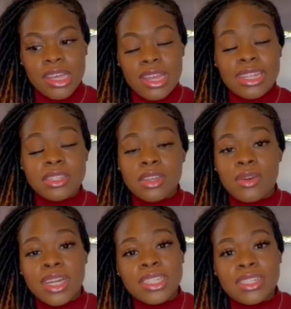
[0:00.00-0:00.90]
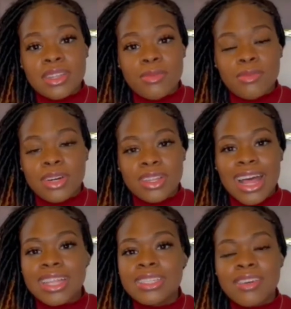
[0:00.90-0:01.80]
That's a good question, but
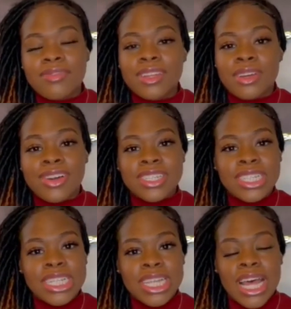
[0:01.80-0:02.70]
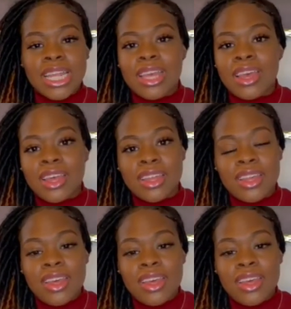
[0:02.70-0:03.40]
that's definitely a question that can